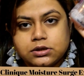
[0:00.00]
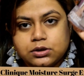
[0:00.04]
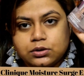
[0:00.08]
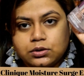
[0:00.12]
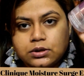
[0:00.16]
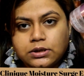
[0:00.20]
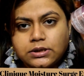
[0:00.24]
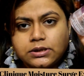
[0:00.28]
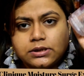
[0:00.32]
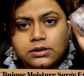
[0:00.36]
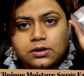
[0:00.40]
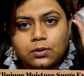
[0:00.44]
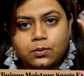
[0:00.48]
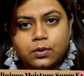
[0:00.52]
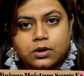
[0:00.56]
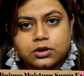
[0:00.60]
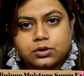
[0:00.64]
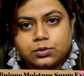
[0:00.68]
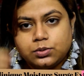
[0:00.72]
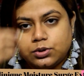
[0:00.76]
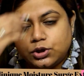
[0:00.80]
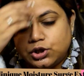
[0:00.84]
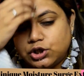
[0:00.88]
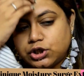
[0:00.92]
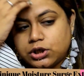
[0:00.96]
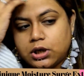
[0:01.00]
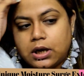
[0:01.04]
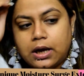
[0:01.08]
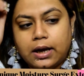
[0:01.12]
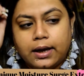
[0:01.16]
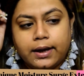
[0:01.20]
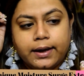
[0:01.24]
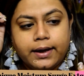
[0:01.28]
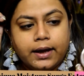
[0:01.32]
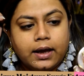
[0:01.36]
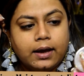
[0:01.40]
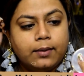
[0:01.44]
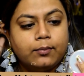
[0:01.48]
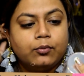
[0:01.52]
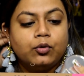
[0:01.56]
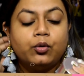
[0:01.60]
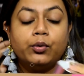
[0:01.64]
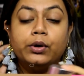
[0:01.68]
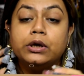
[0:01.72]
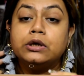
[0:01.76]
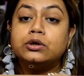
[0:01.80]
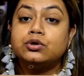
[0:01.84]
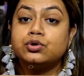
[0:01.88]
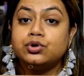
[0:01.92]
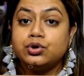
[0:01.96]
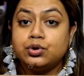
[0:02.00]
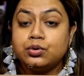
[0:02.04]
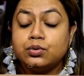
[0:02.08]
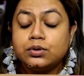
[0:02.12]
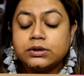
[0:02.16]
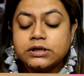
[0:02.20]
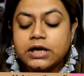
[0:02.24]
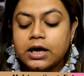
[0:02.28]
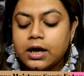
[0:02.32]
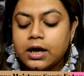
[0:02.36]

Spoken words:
So this is the one which I am going to use.